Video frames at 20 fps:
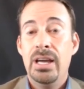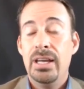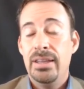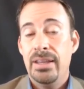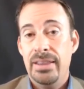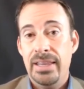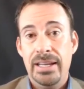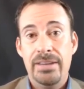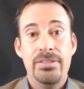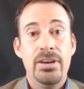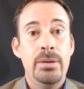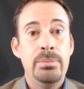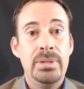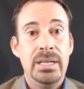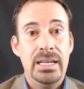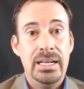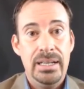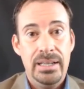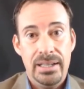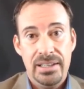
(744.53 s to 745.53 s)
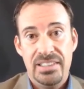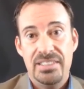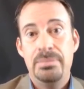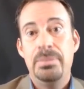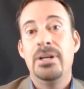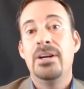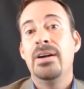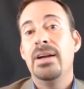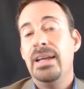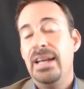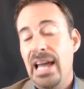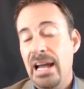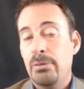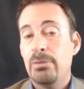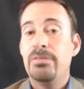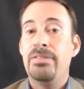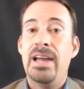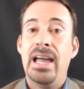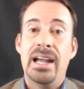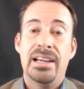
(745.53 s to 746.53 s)
that they have updated Experian,
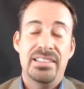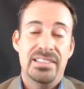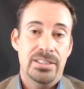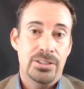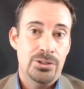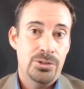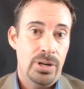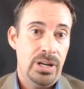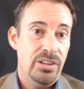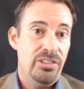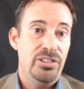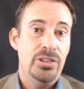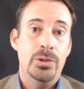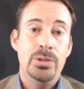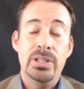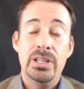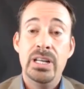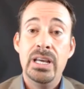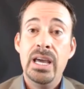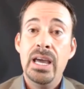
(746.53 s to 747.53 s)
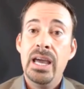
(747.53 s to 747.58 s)
Equifax, and TransUnion.